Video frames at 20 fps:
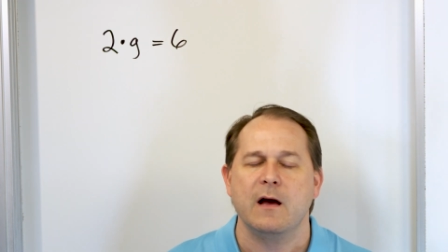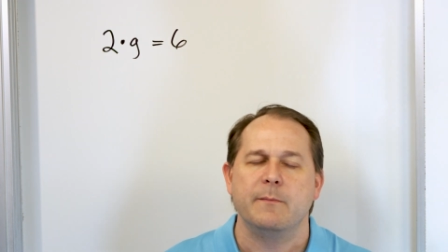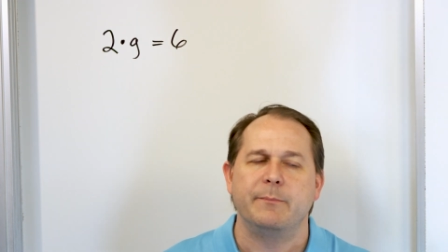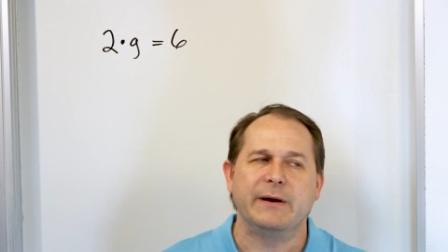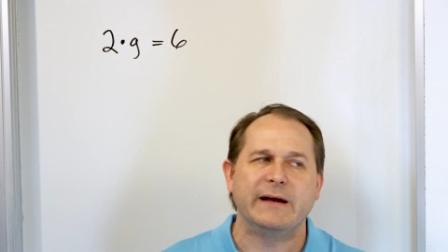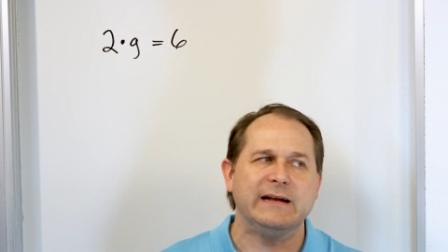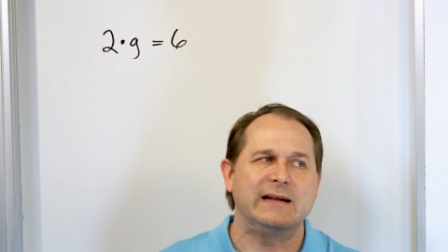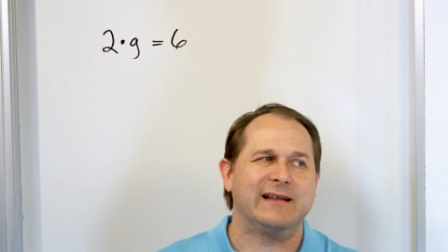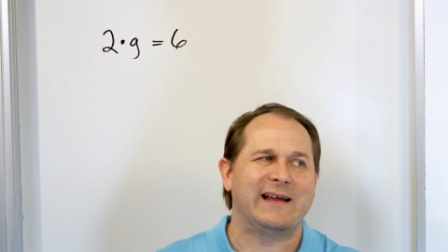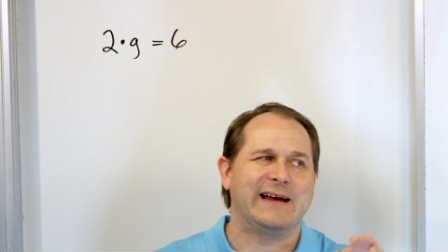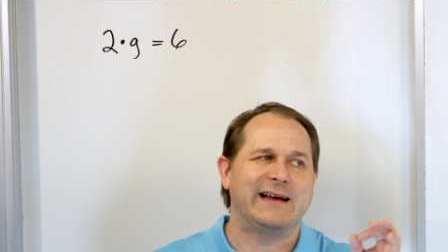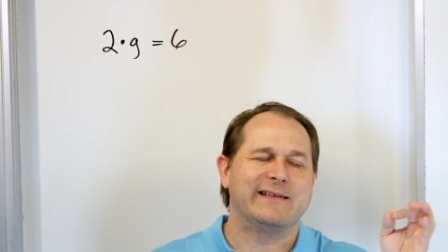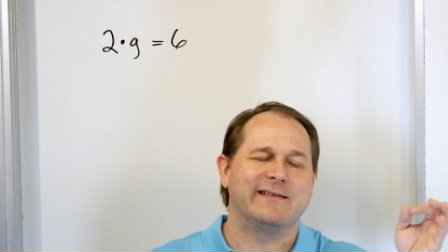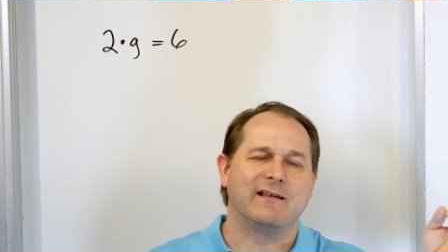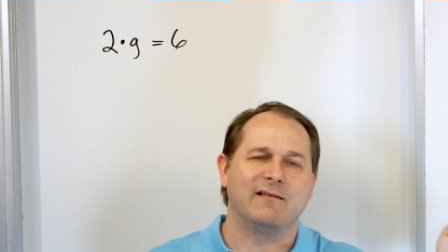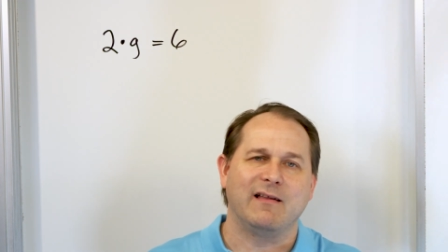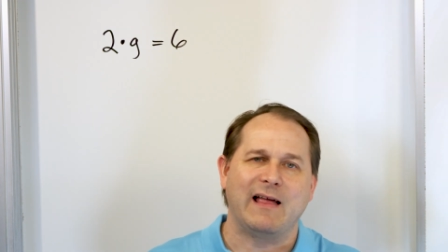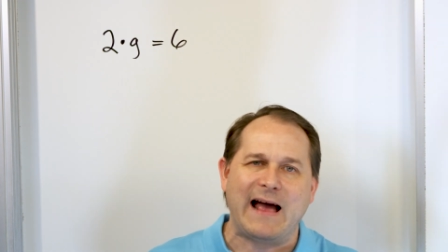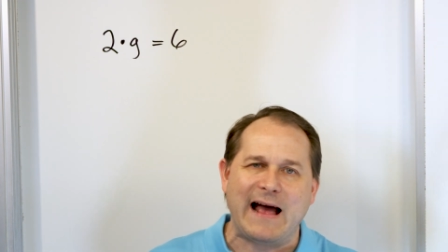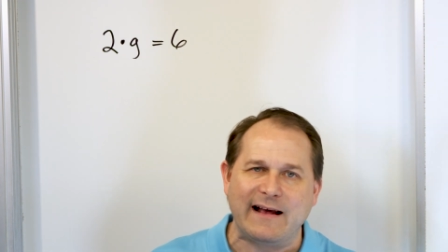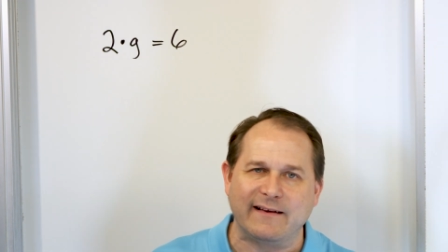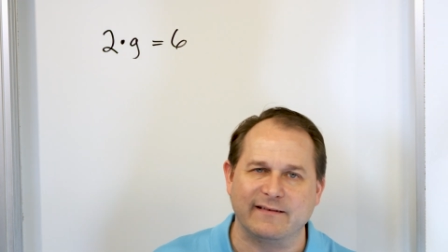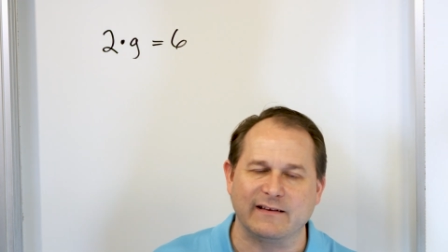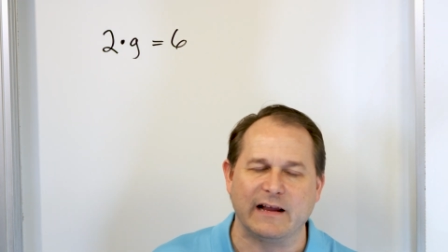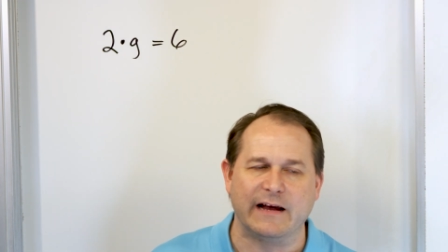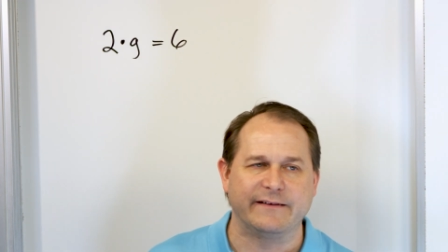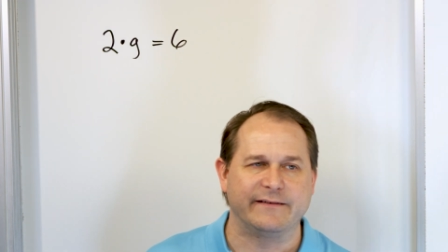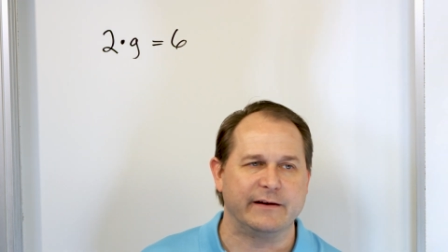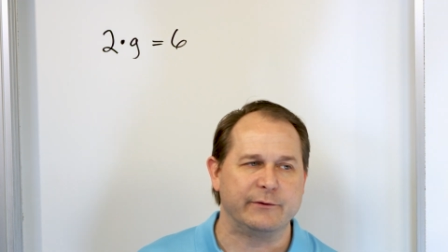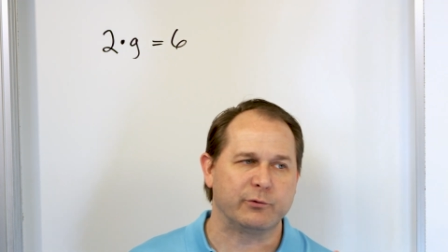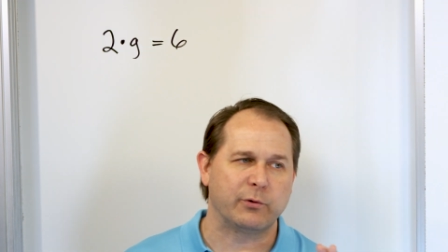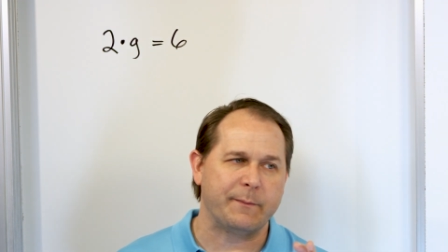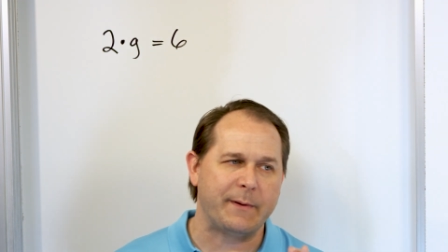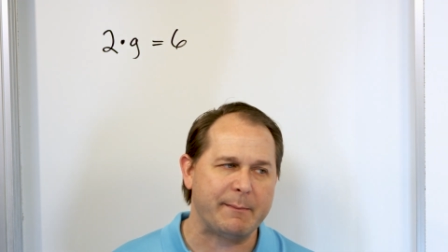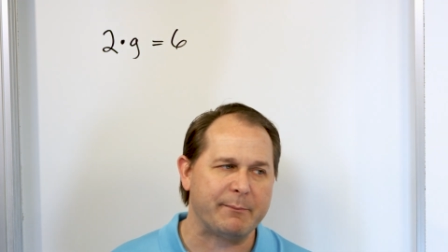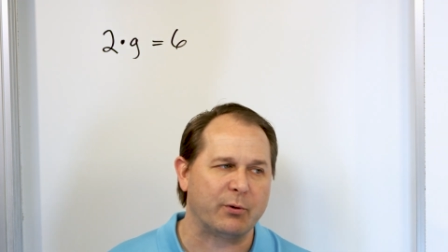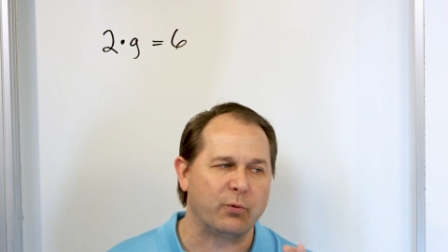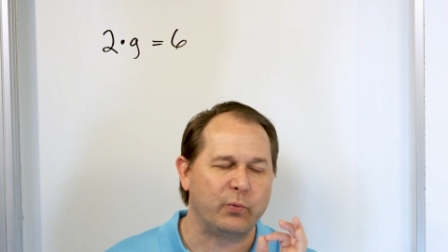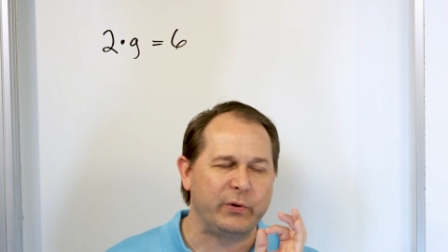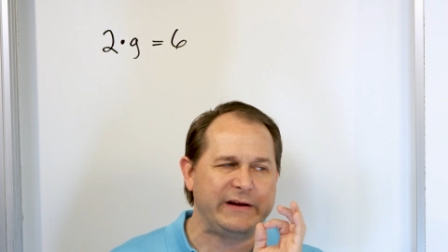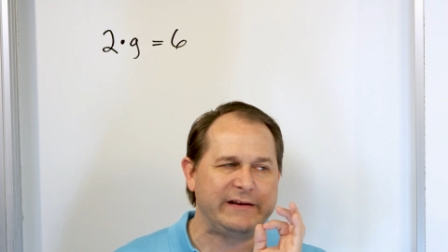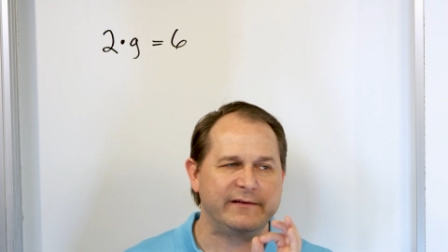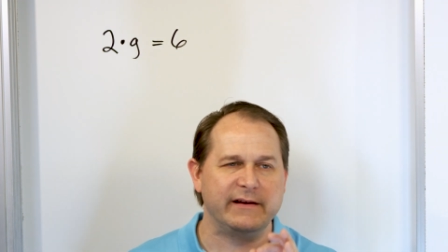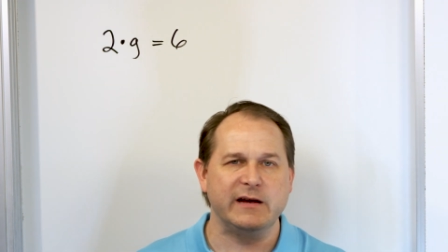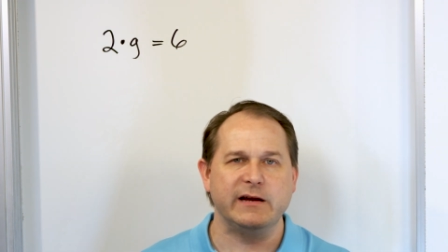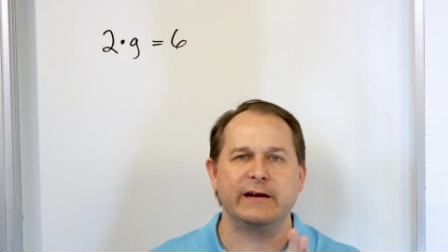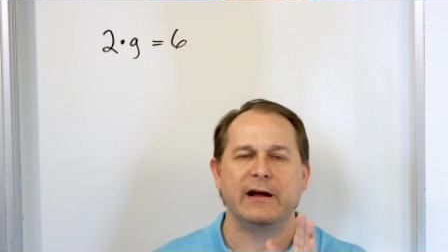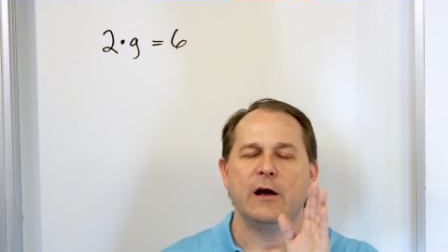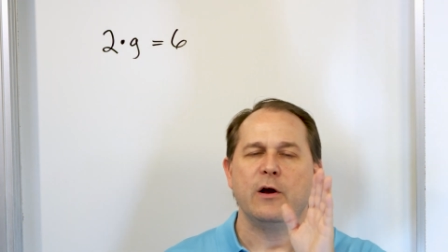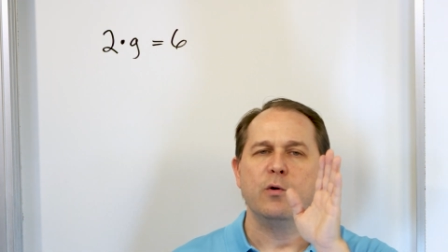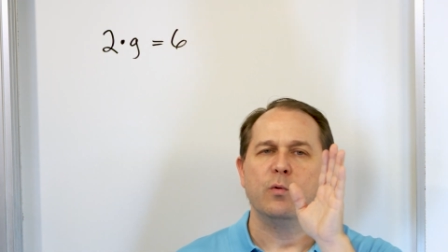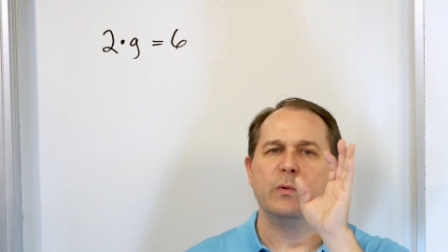But like in the last lesson, remember we did,